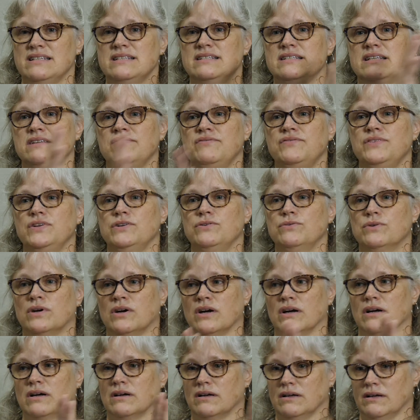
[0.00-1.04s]
is if you
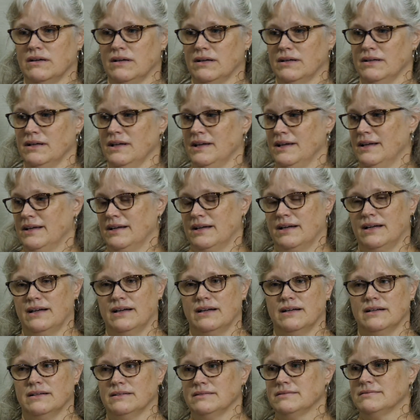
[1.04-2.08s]
are
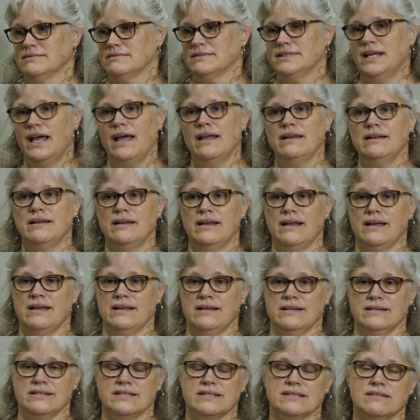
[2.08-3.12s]
10
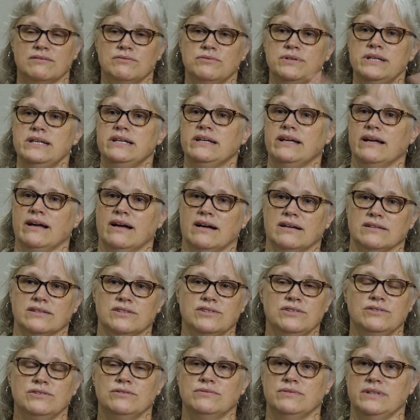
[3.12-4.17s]
days, a week out,
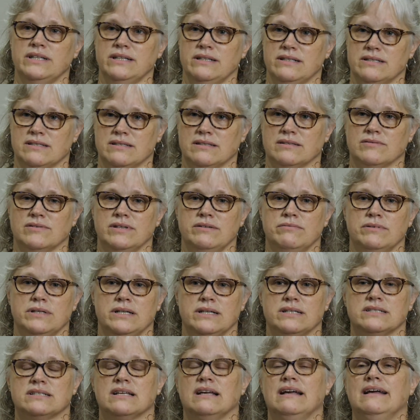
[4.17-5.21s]
2 weeks, 3
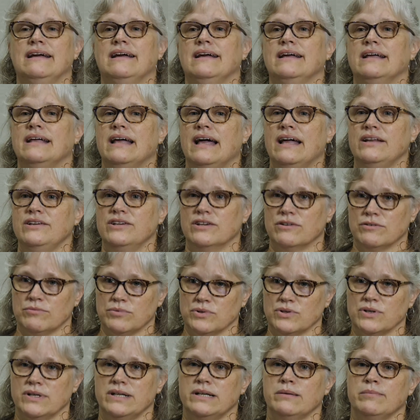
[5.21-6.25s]
weeks, and you're
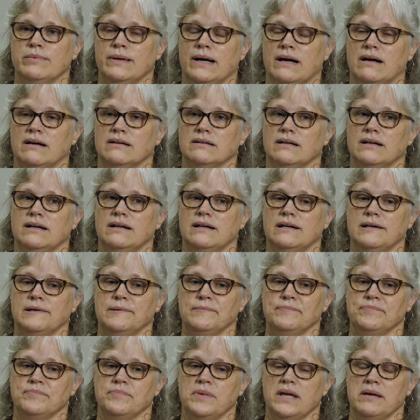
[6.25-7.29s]
worried
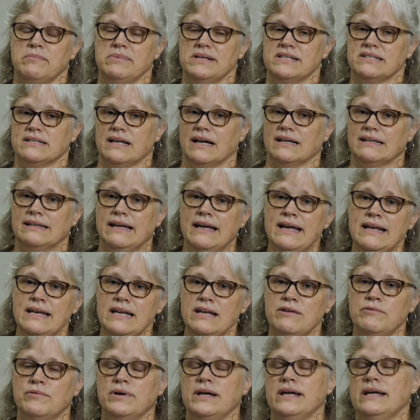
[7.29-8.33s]
about babies not
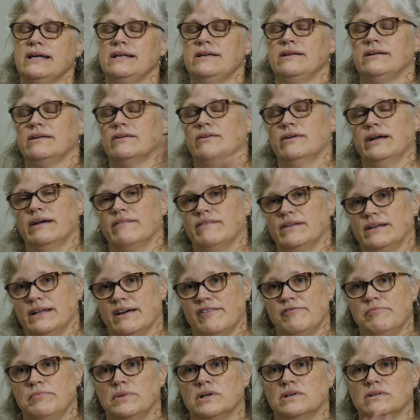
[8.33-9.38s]
gaining weight, you don't have
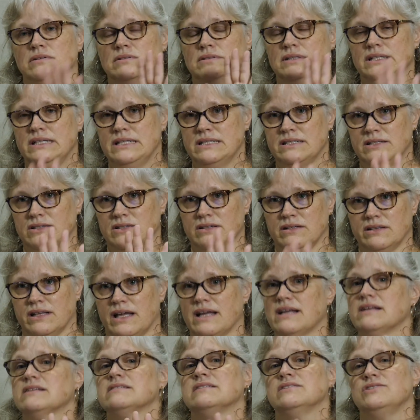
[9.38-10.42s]
enough milk. These are
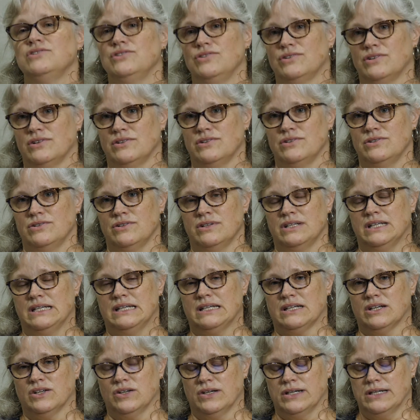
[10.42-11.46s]
things that you can do to
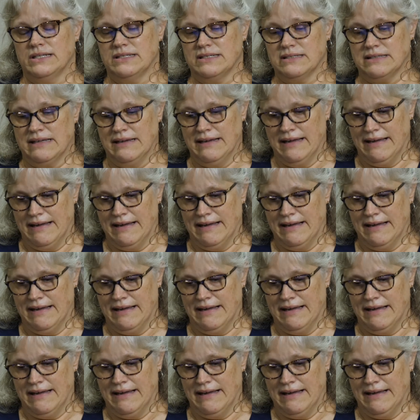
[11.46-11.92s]
increase.